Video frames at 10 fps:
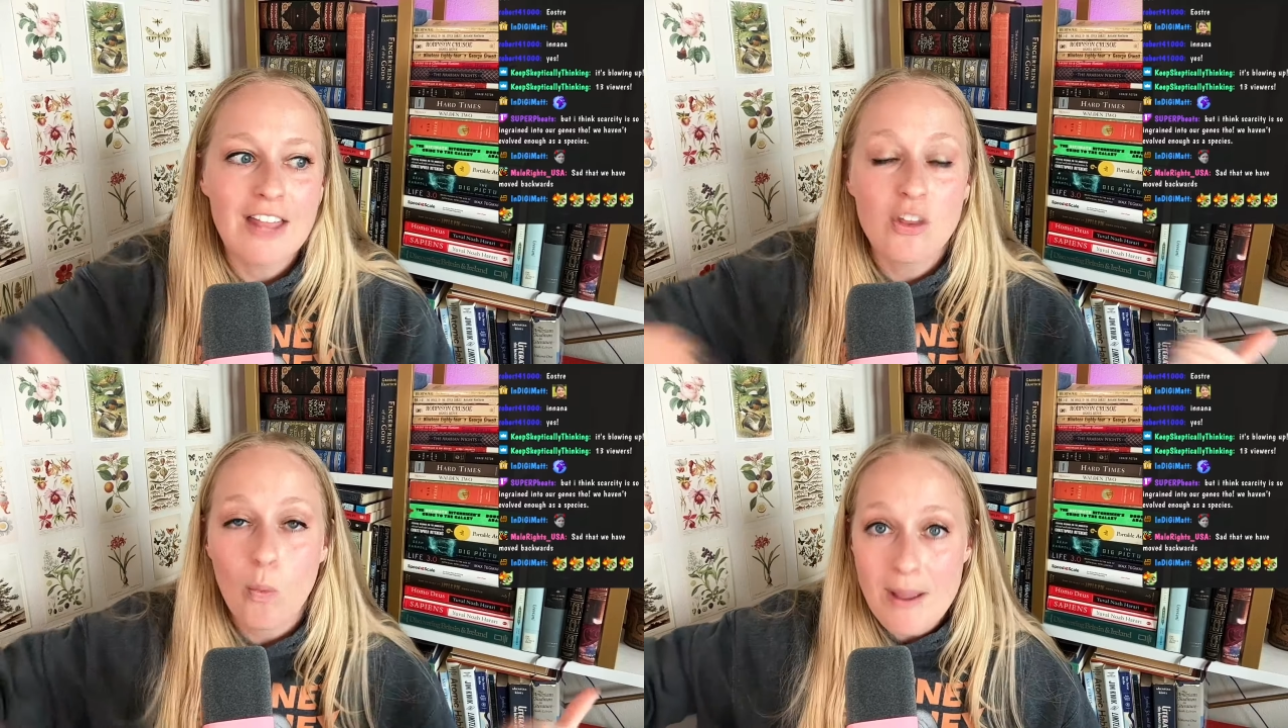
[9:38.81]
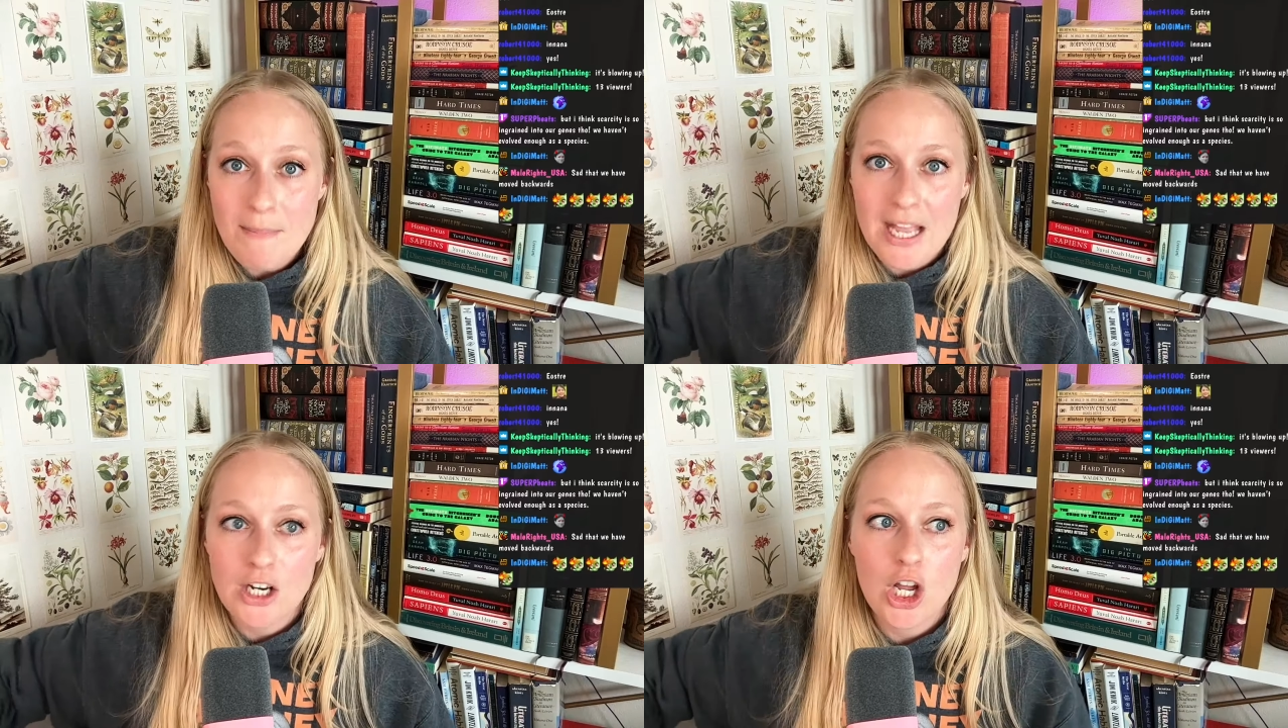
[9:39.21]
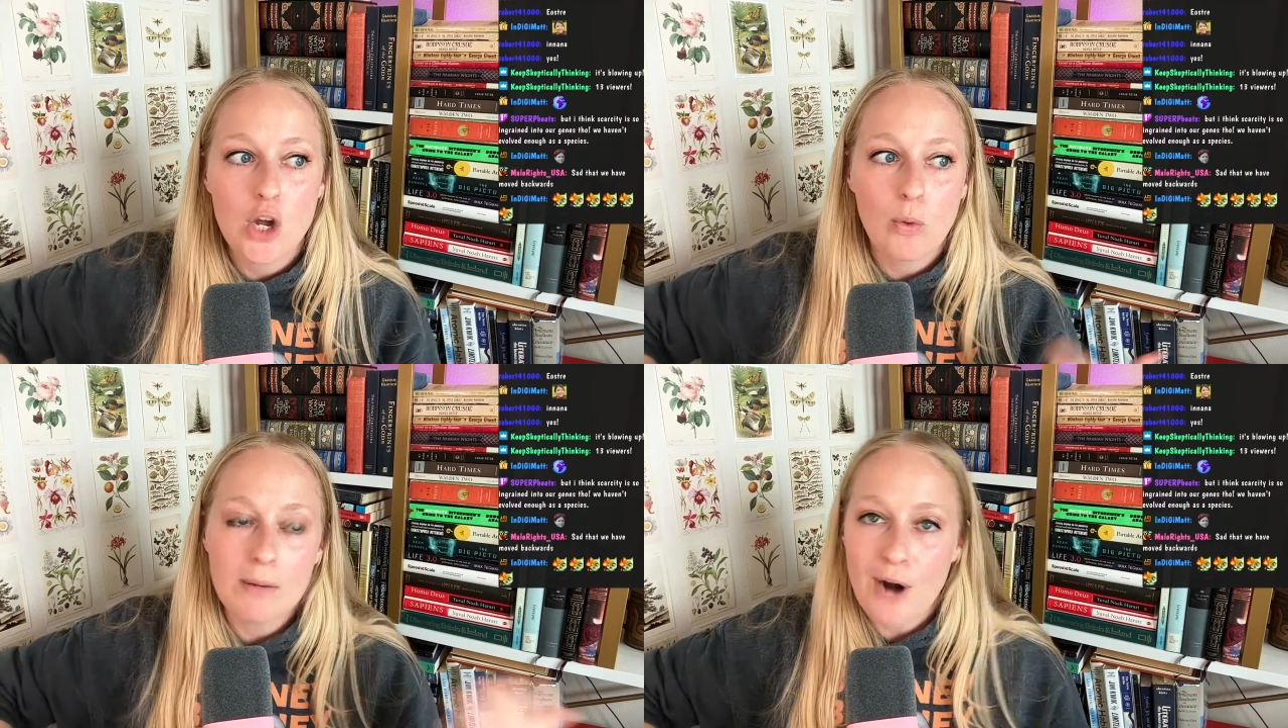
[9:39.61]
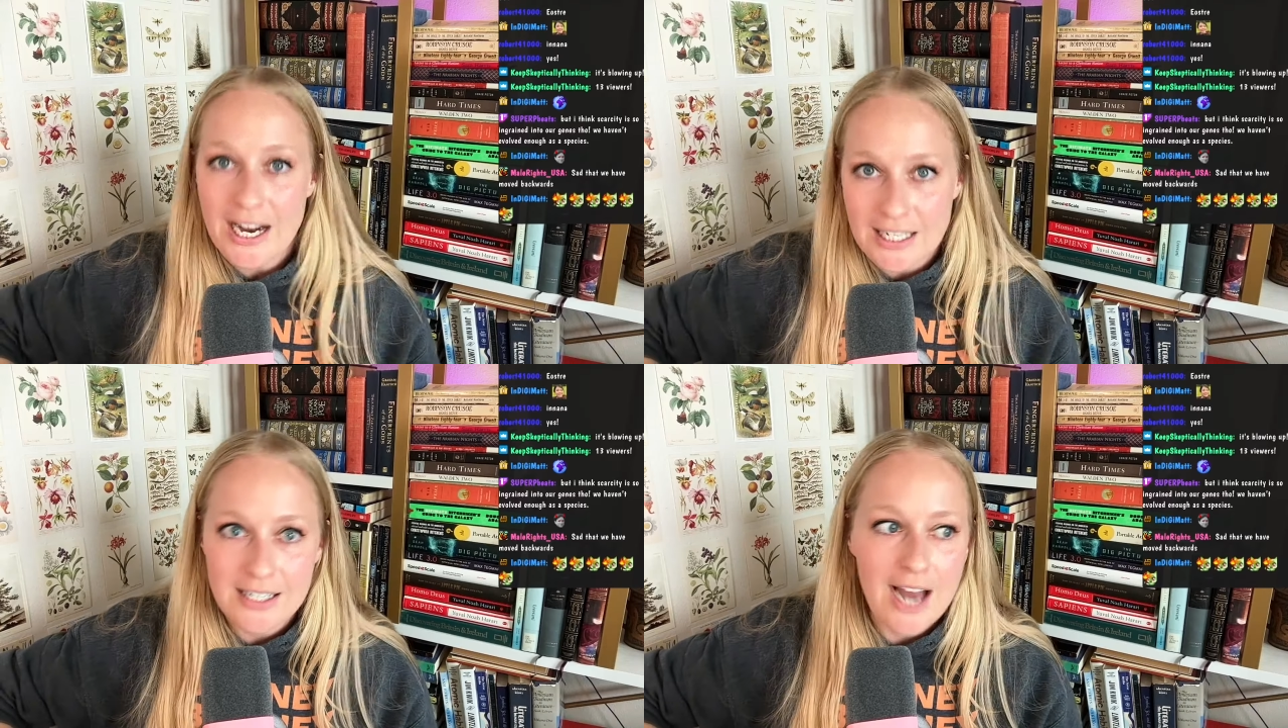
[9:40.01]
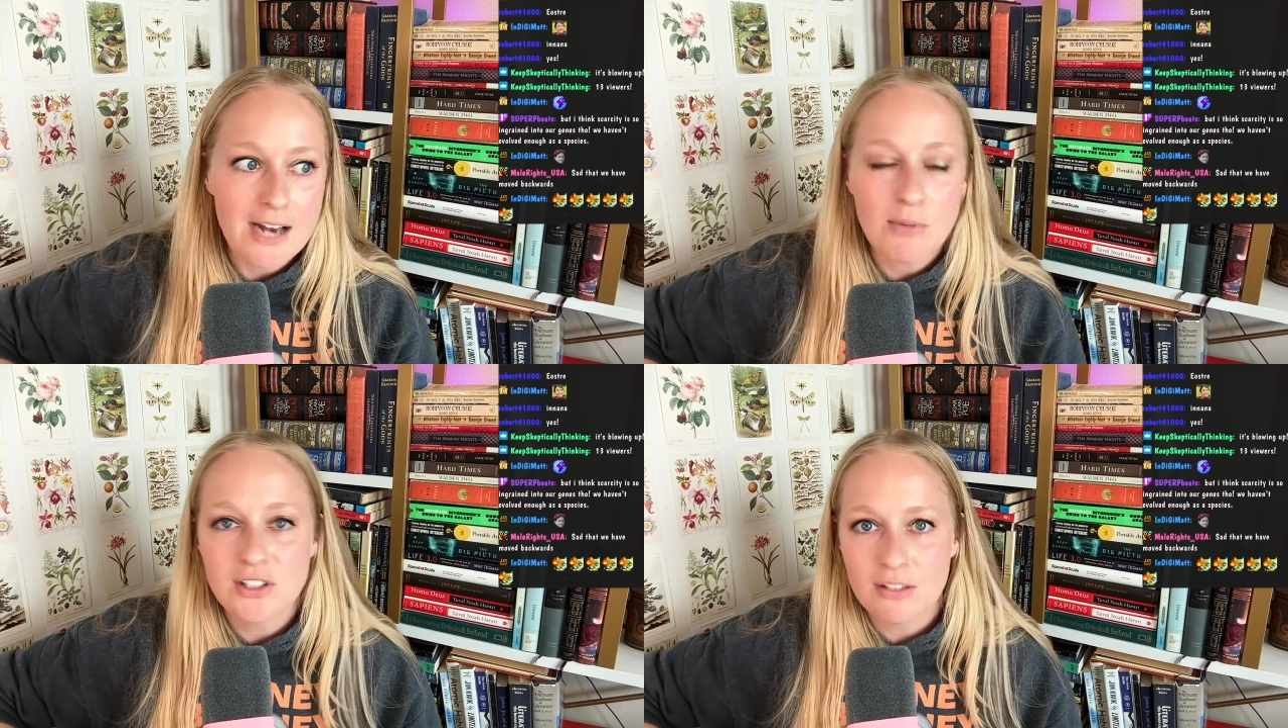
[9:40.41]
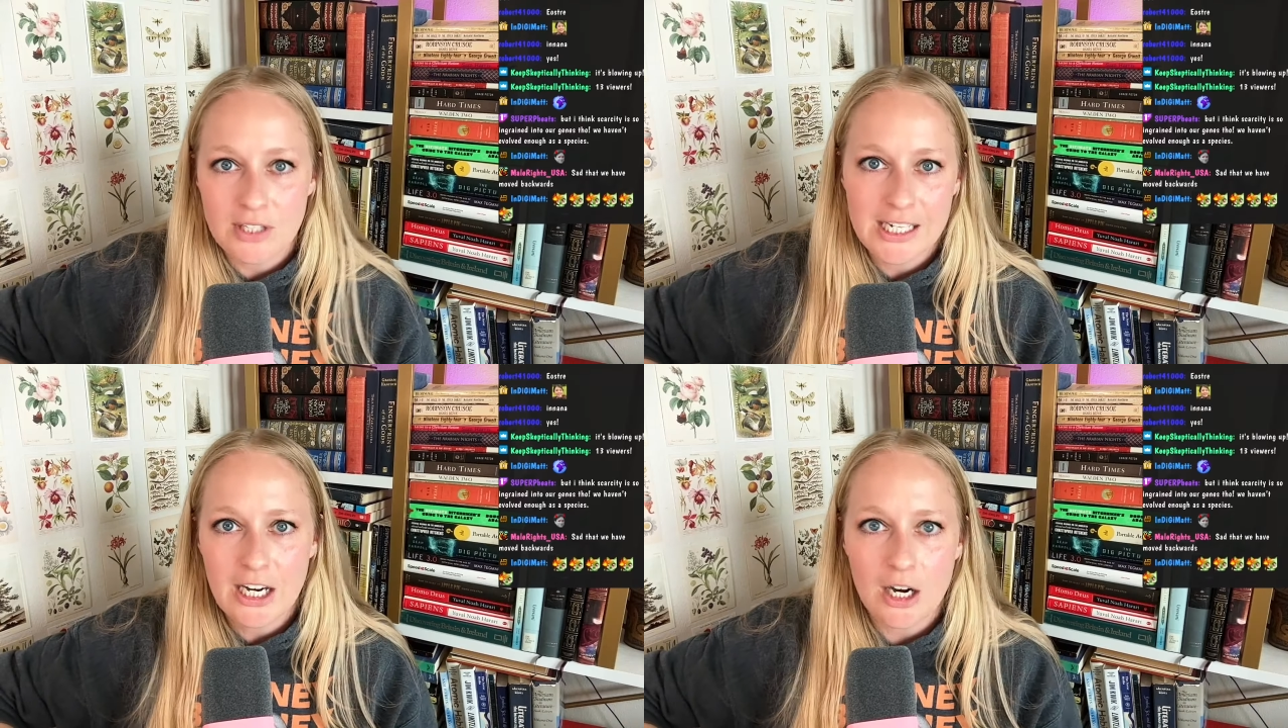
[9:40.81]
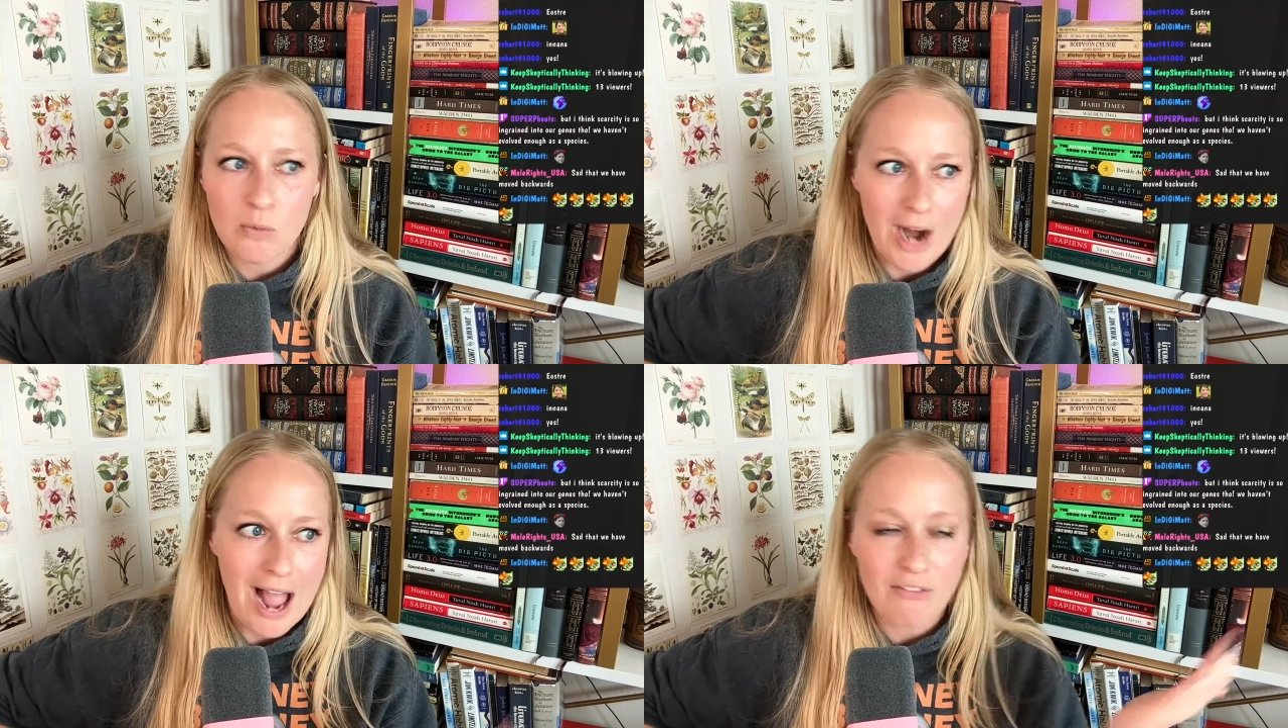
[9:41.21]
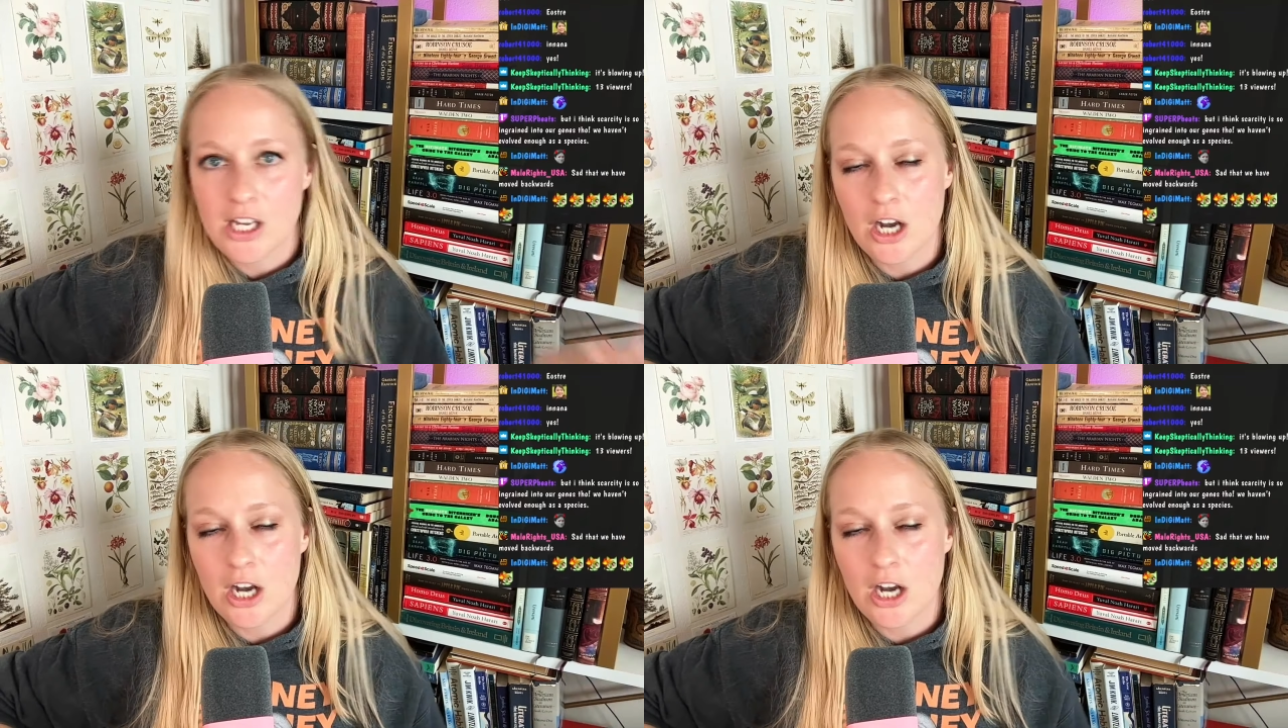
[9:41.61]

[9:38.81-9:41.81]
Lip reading: and the women who were pregnant 9 months of the year and were having,